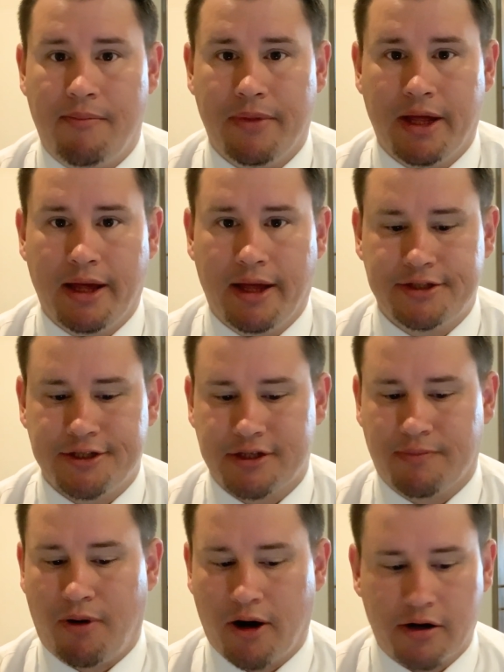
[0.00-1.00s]
It's just
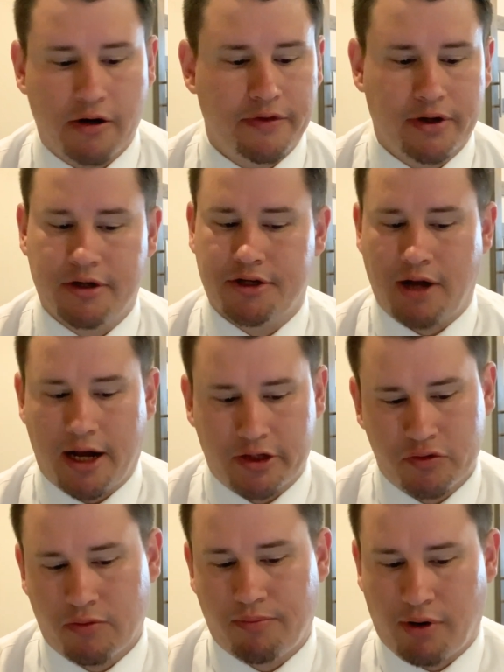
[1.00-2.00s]
a part of the
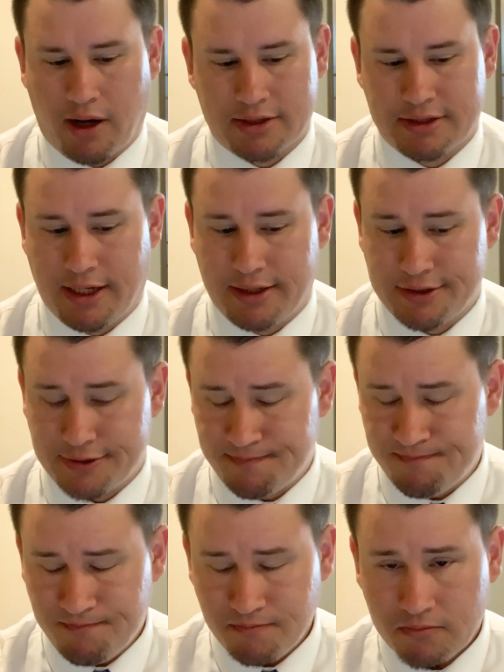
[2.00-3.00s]
contractual process.
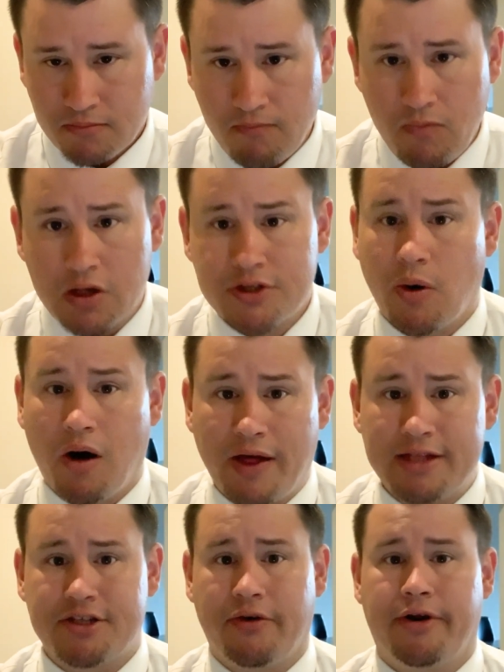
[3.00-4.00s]
So all
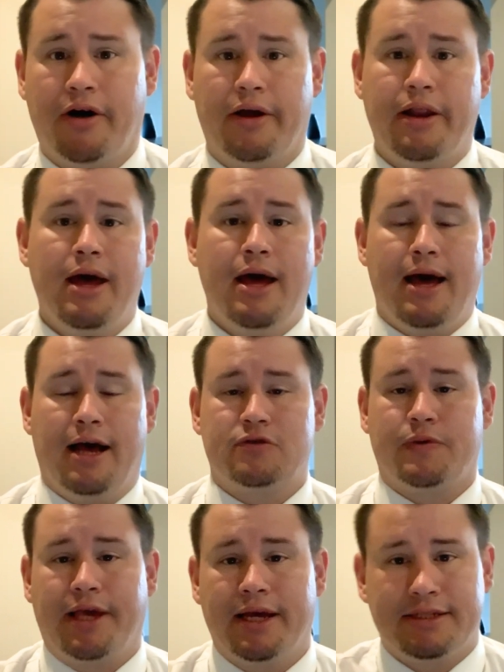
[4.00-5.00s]
that's going on. As
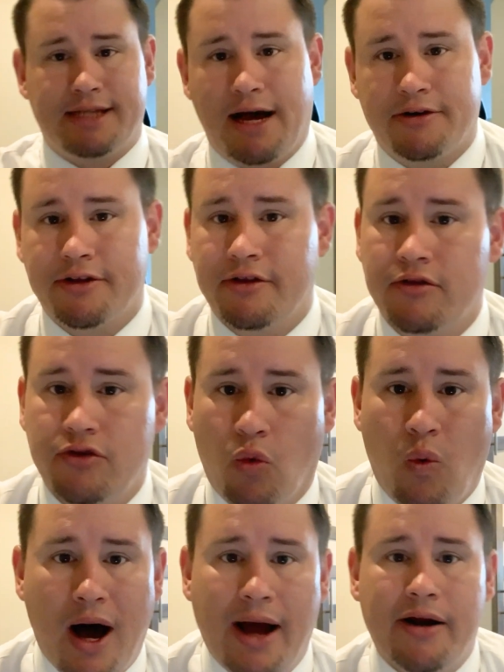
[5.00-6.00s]
we get down to the
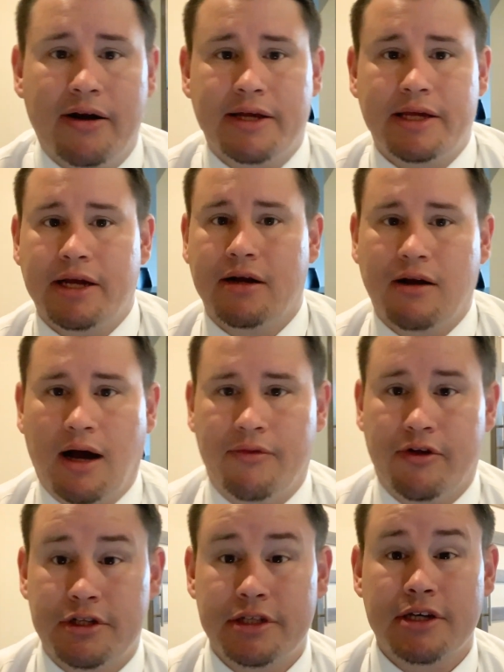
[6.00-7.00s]
wire here,
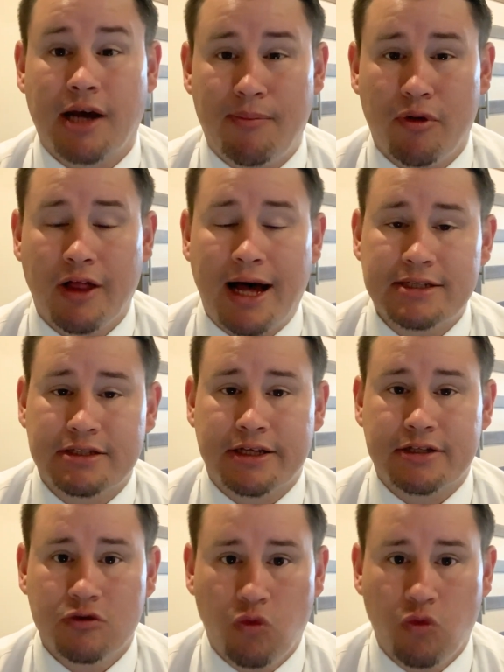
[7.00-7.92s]
there's just a couple last things.